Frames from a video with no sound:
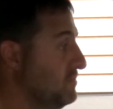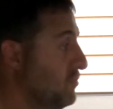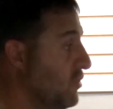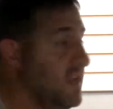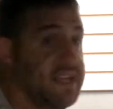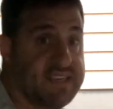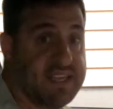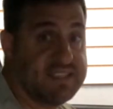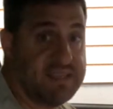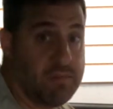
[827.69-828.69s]
pretty
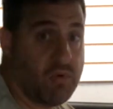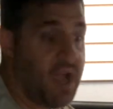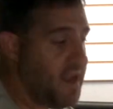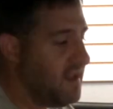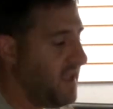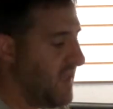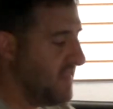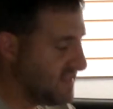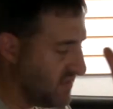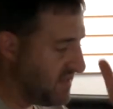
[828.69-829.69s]
intensely bright, and
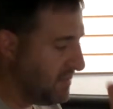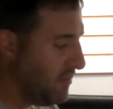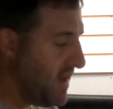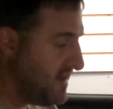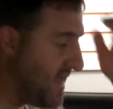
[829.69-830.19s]
this will dim it right